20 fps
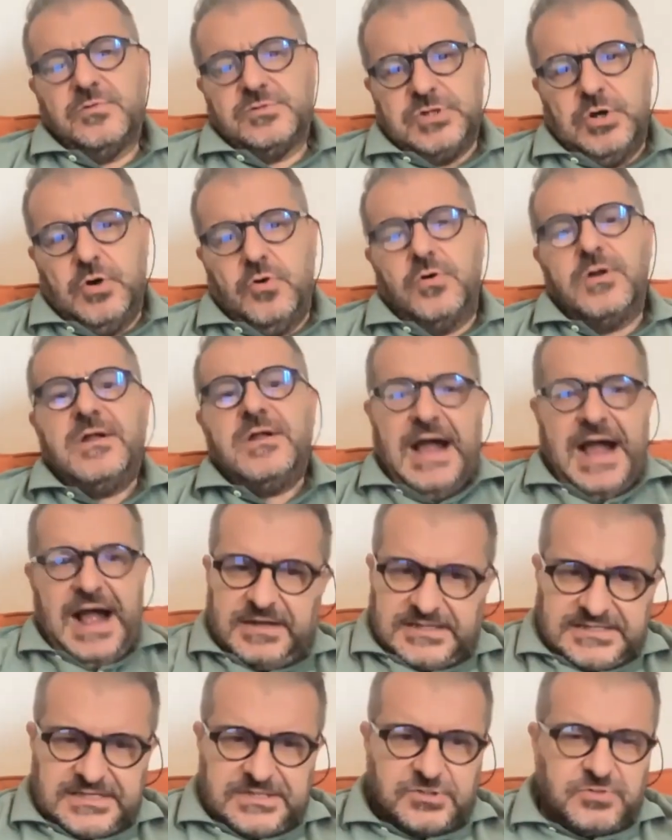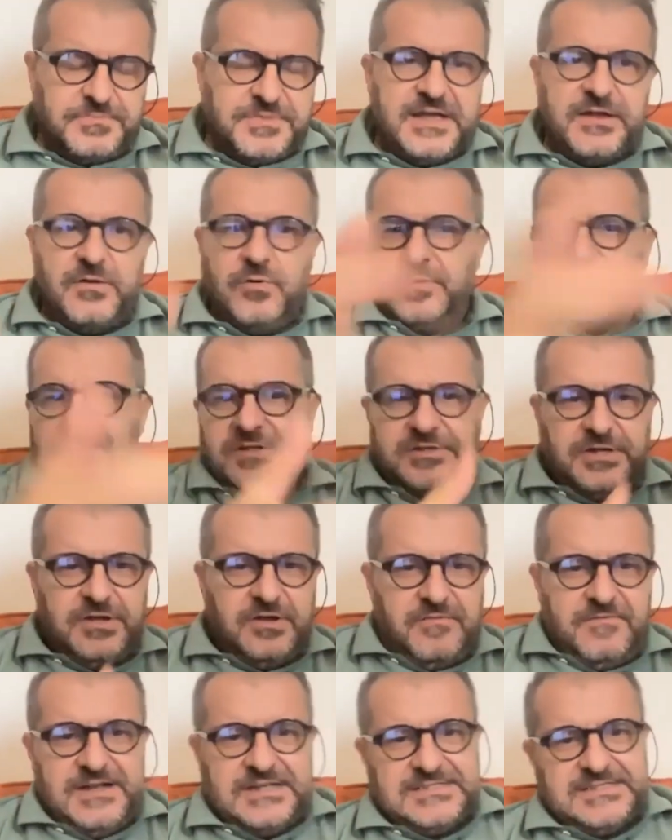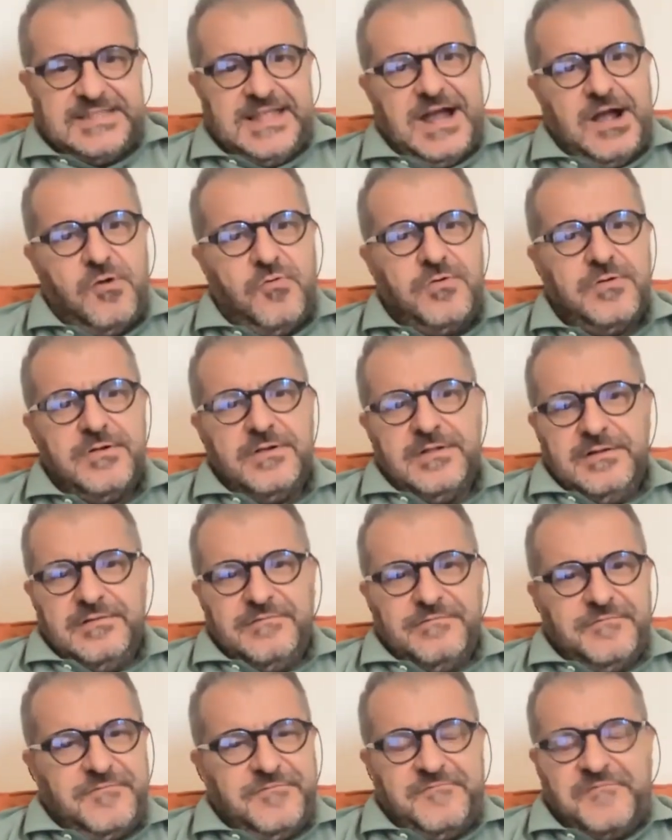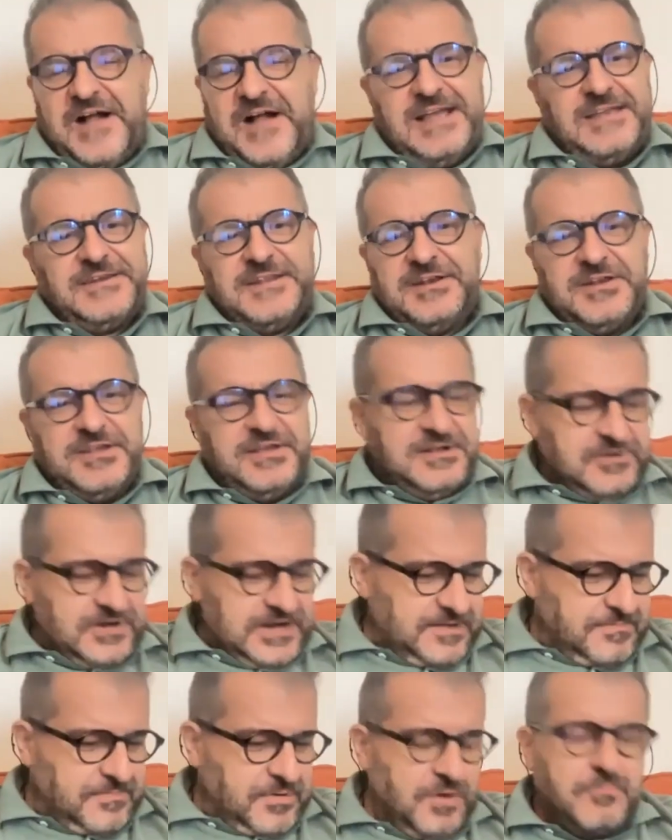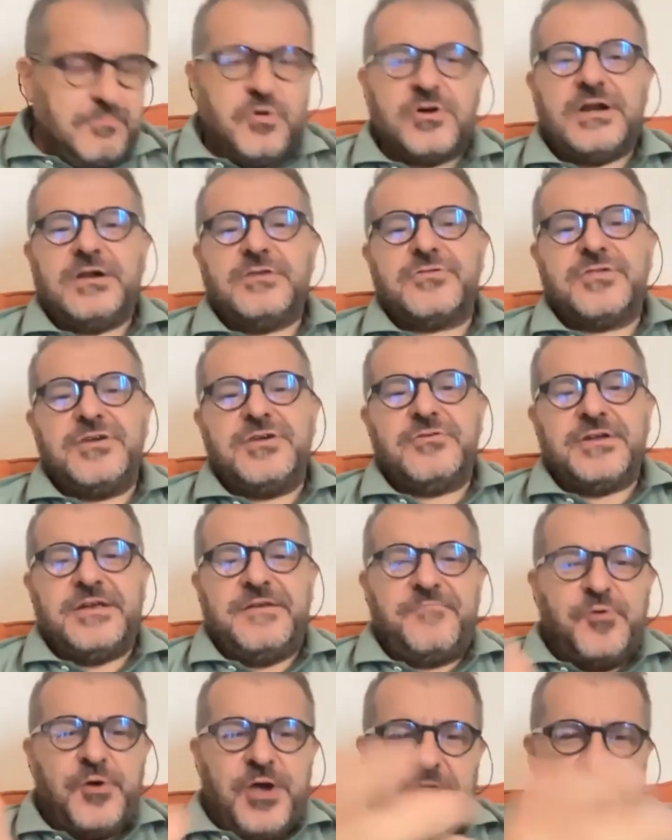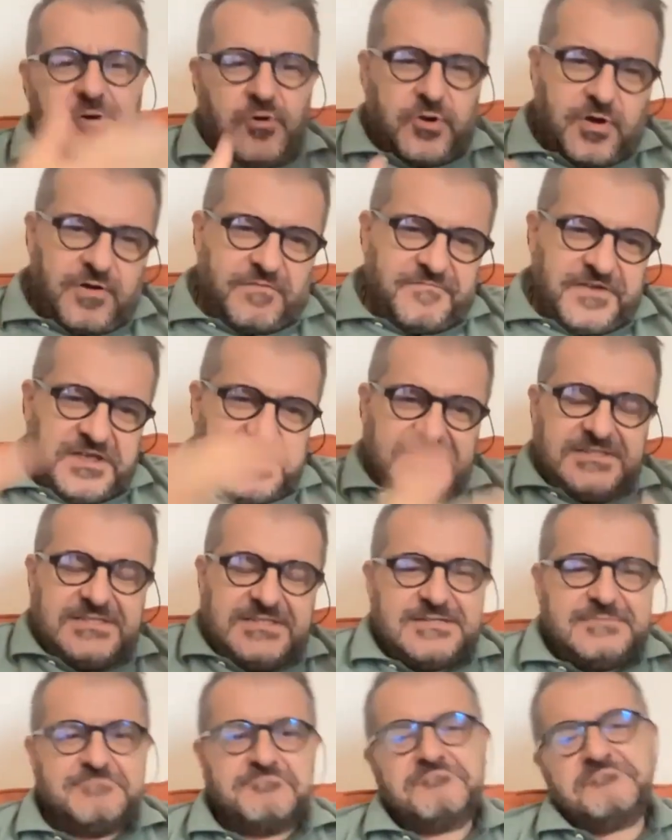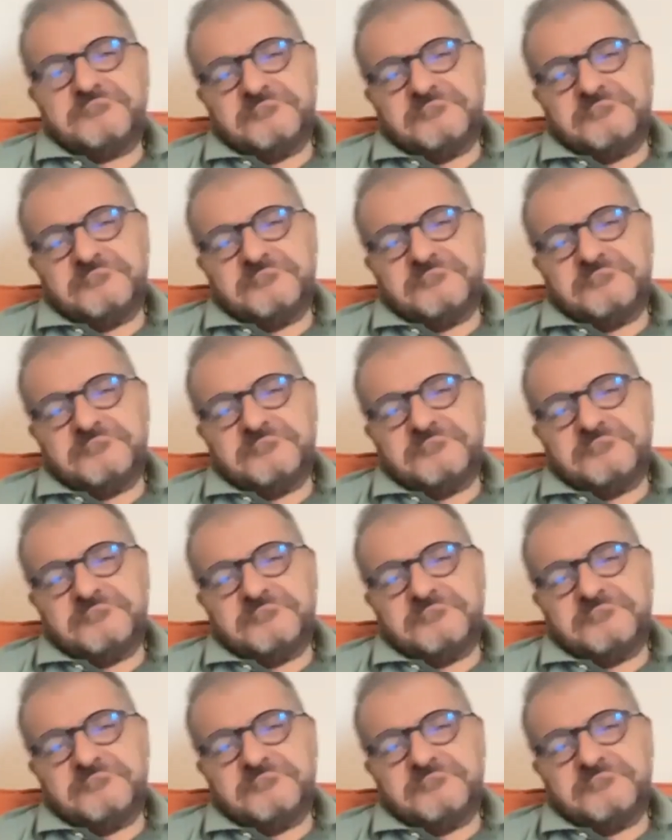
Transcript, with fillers: So uh, let's assume that the three of us now find an incredible moral theory. We are all convinced.